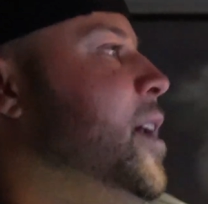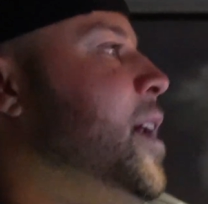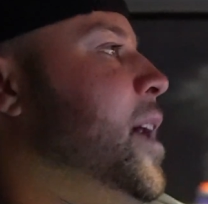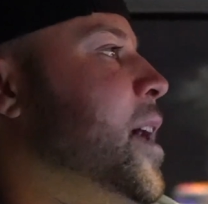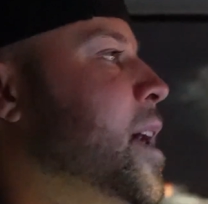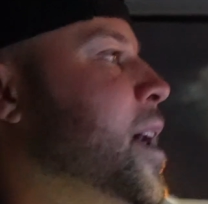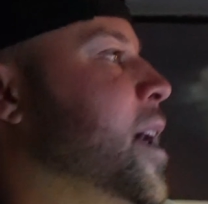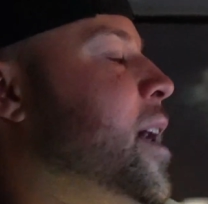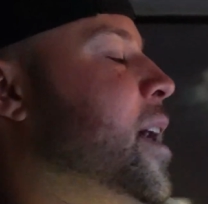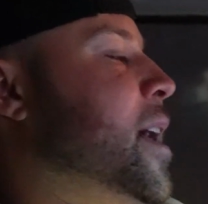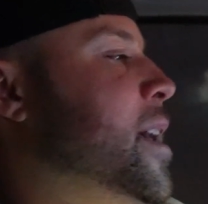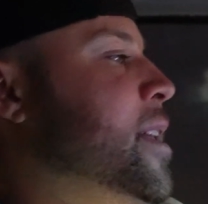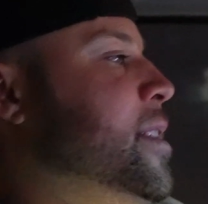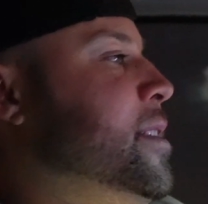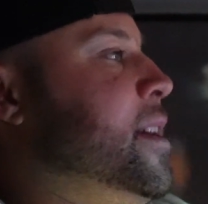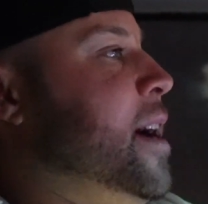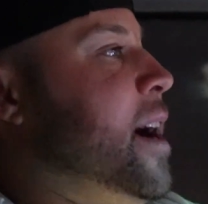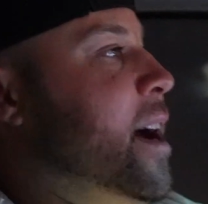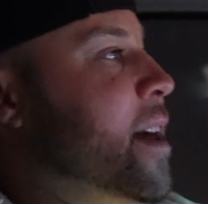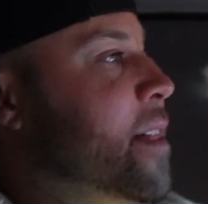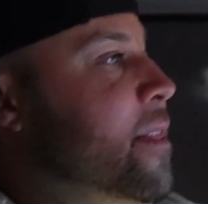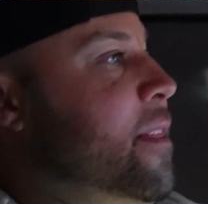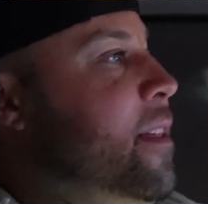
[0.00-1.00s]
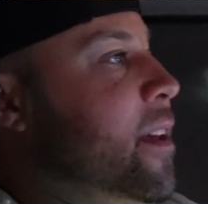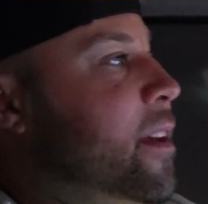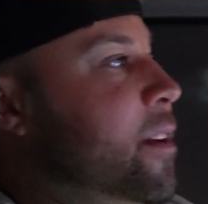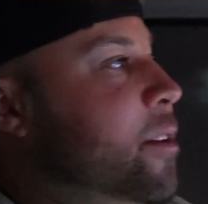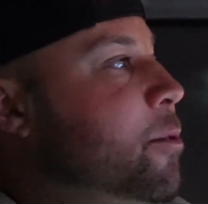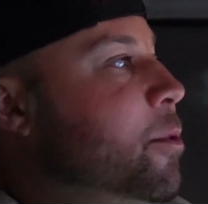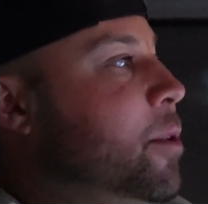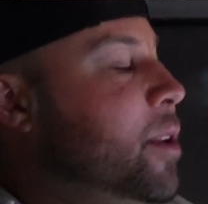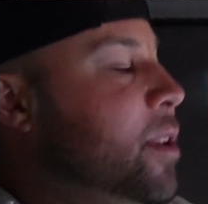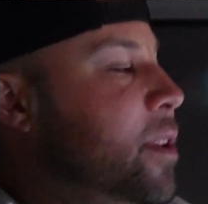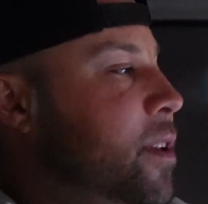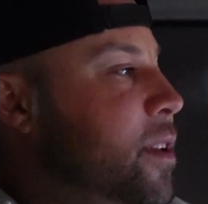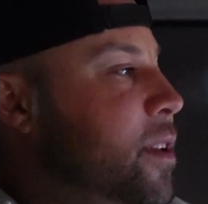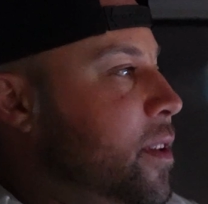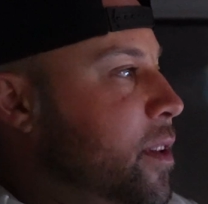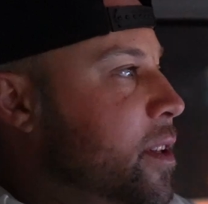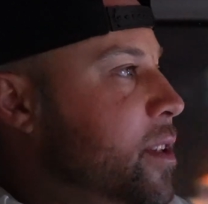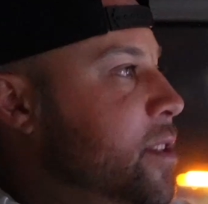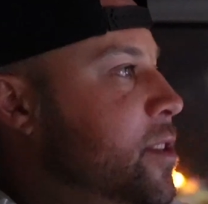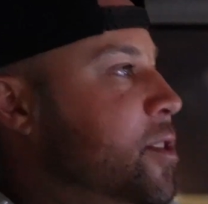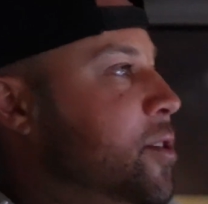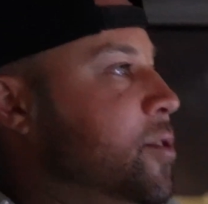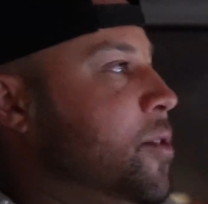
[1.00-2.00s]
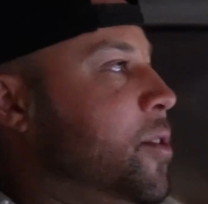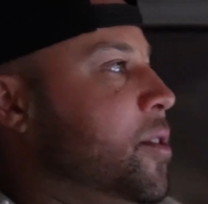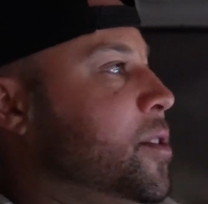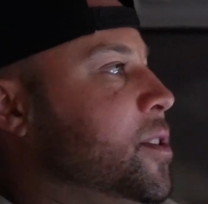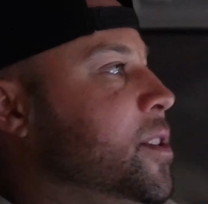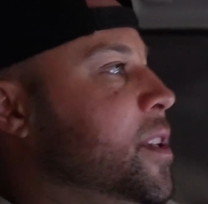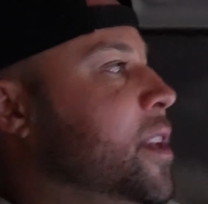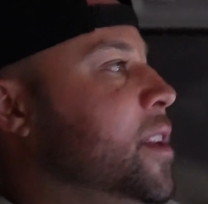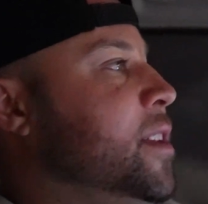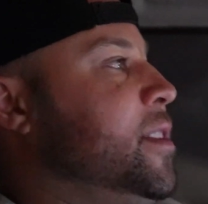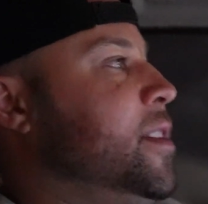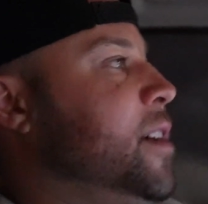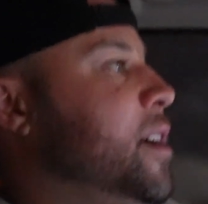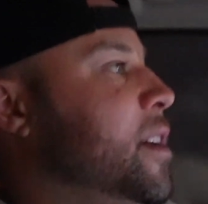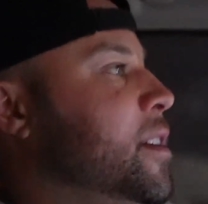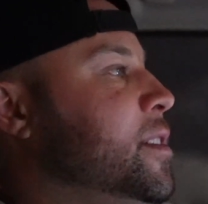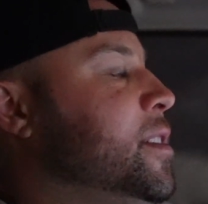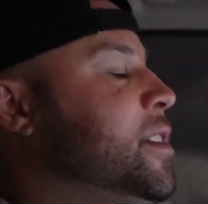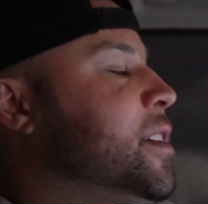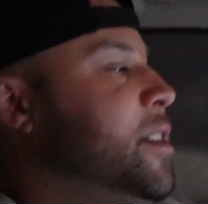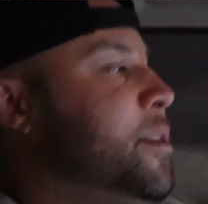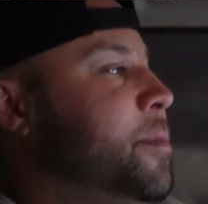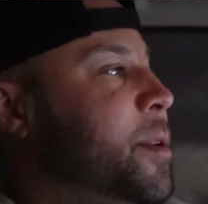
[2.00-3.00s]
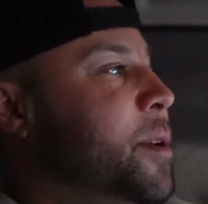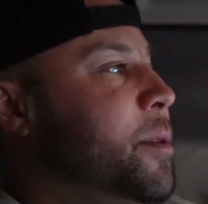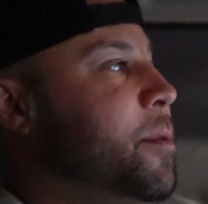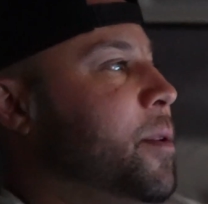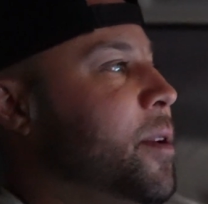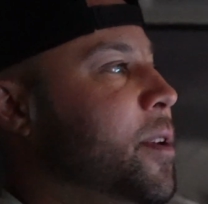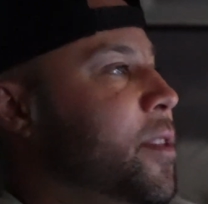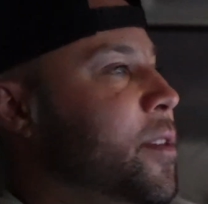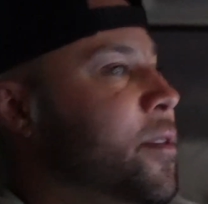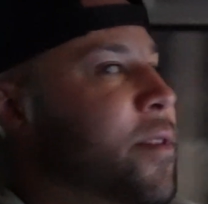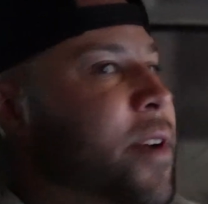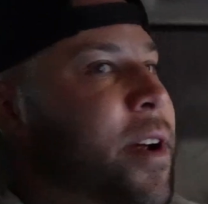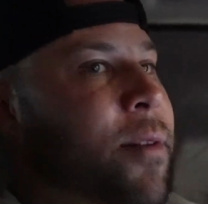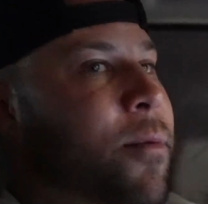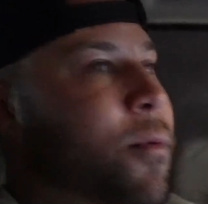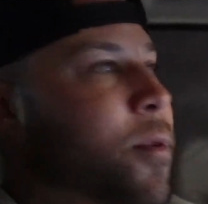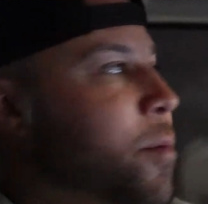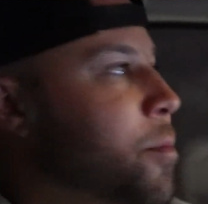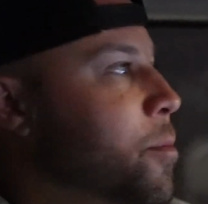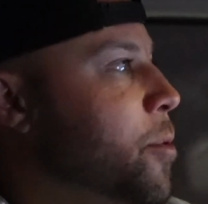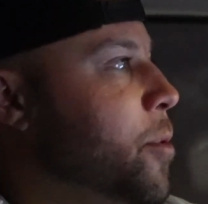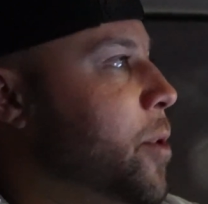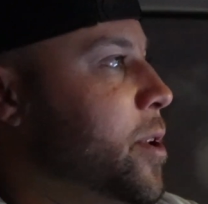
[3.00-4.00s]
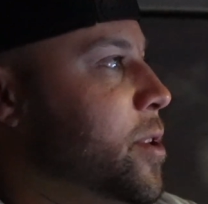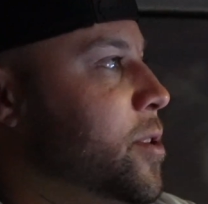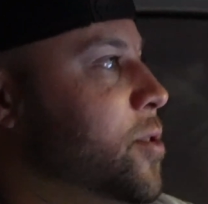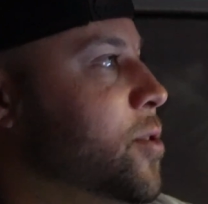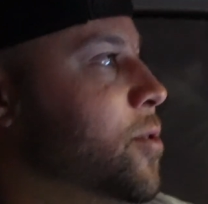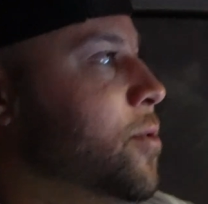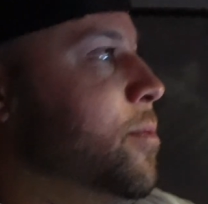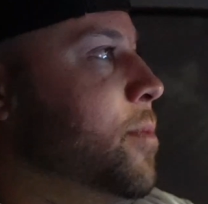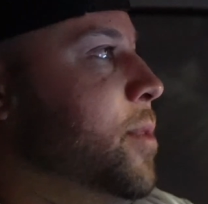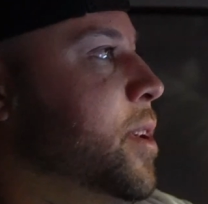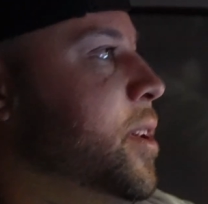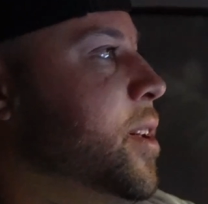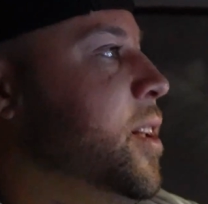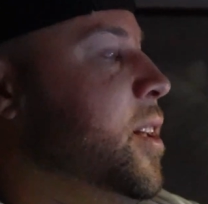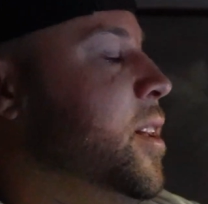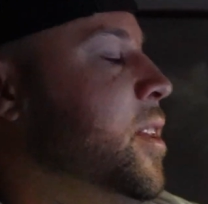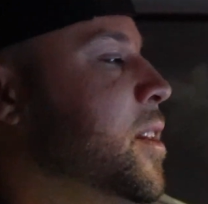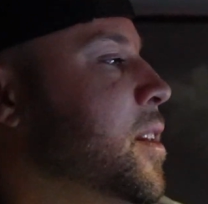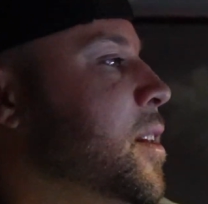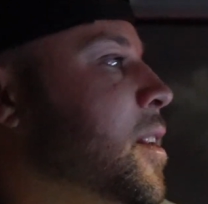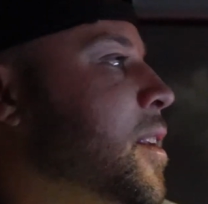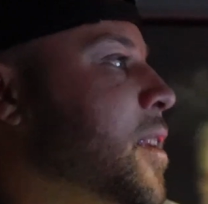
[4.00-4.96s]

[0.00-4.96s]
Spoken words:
and I think when this is all said and done, it's going to be worth around $1.2 million.